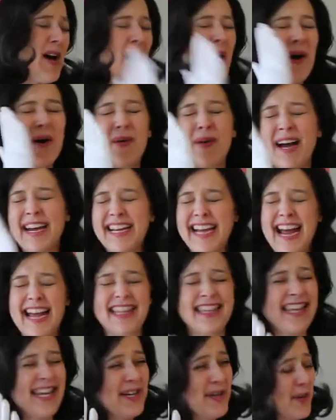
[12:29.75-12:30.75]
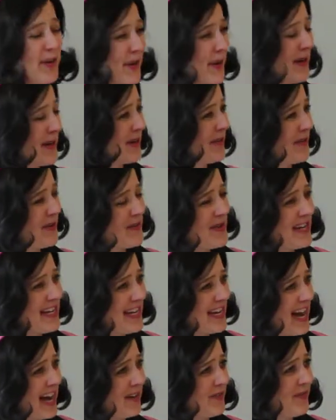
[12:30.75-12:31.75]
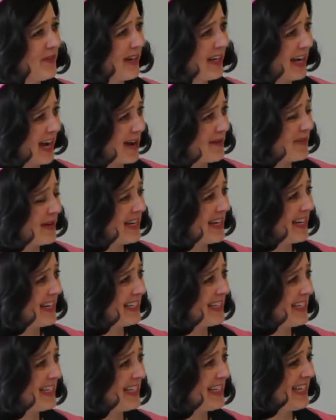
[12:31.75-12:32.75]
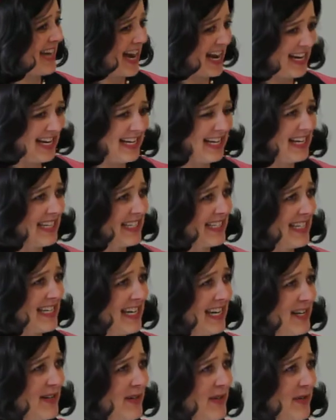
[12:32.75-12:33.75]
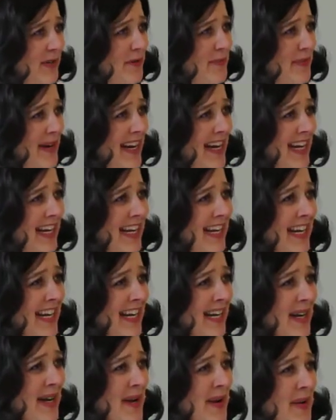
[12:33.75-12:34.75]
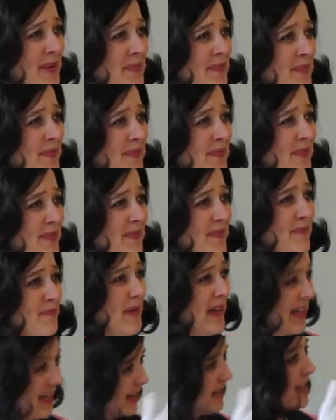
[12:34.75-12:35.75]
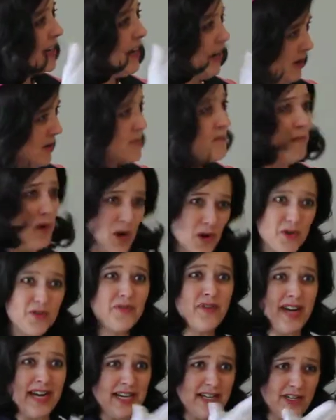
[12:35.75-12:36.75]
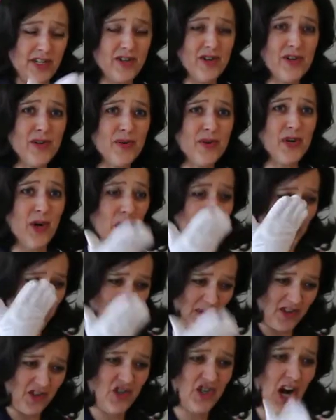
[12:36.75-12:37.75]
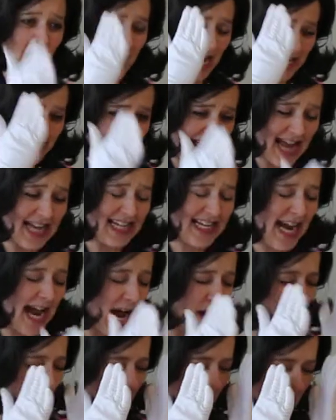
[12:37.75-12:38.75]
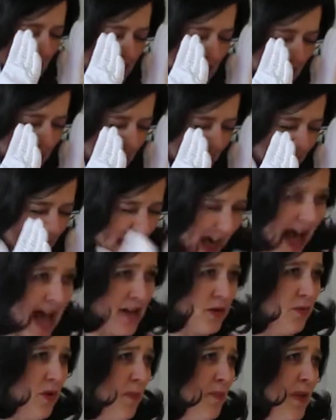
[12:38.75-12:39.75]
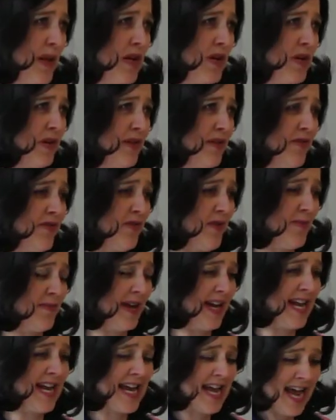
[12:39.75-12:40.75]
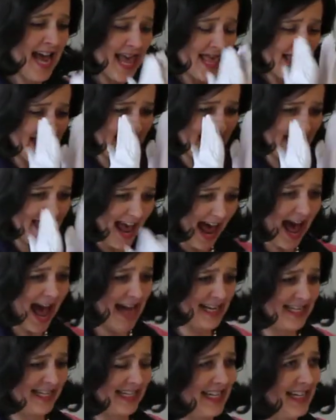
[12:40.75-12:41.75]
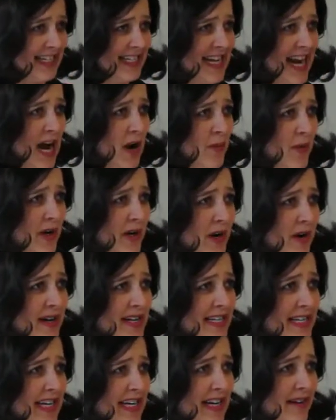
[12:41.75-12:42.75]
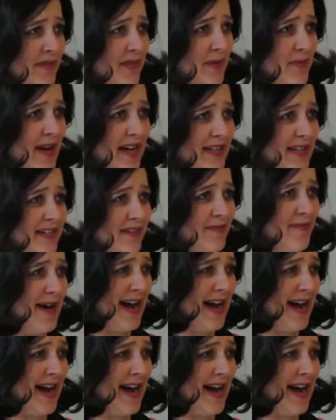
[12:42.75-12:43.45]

Oh, I can't thank all of you enough for coming here today and listening to me. Because moving to New York with John and Caroline, that will be good for me. That is how we're going to live the rest of